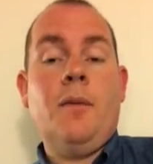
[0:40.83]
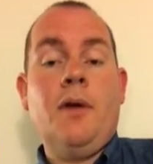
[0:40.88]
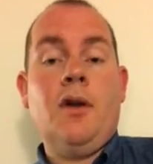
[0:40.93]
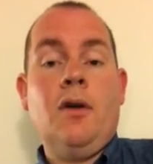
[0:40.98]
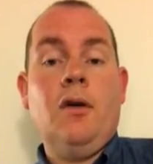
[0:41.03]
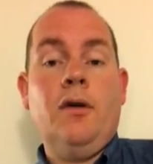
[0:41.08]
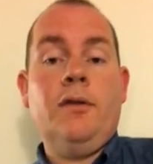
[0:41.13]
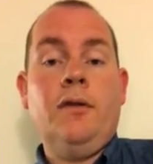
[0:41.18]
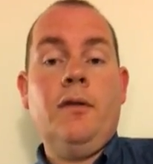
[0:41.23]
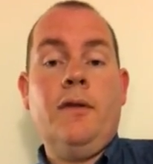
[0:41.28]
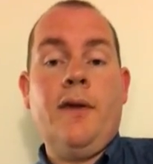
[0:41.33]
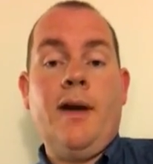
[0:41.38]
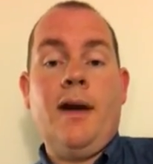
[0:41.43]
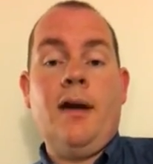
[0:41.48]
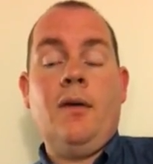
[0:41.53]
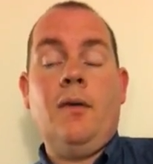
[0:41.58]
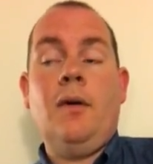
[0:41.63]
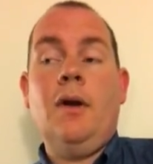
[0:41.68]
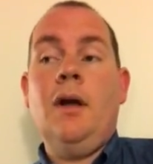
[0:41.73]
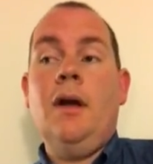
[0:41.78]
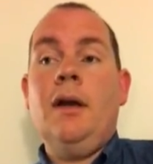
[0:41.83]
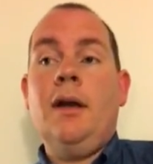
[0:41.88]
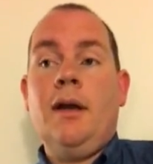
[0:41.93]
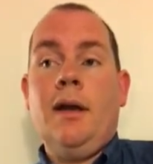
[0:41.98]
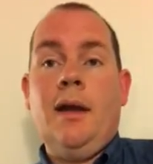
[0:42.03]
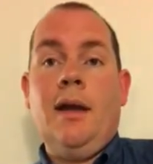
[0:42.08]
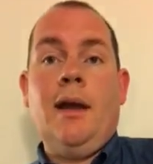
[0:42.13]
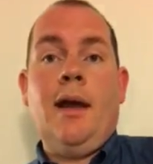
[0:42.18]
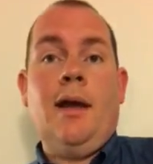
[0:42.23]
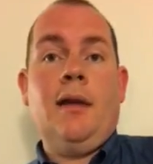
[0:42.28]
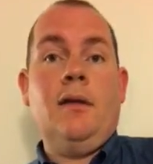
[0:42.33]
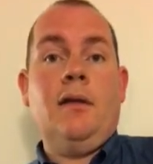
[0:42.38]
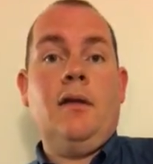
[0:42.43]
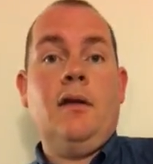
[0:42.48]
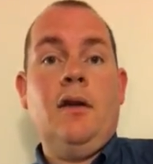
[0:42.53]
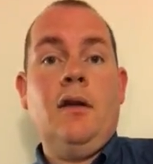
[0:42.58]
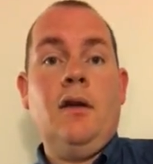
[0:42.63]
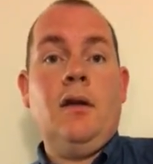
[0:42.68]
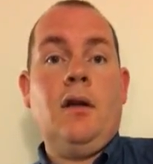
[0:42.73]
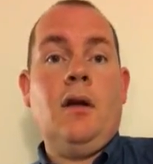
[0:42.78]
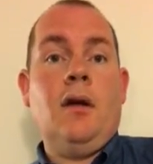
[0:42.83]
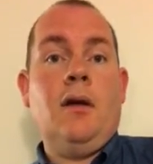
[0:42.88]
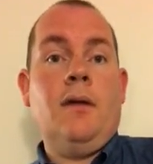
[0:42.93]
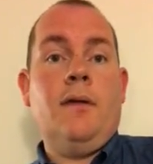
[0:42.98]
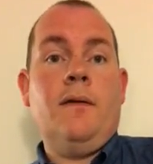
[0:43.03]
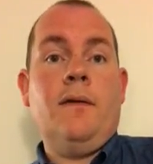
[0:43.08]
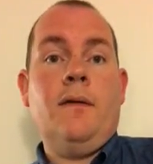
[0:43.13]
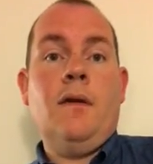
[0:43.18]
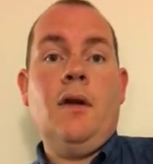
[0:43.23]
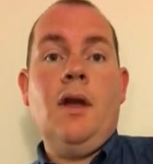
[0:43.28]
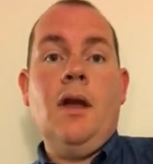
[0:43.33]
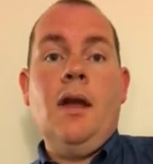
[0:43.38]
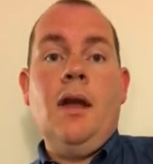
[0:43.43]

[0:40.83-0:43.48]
because of how Kate ended her life.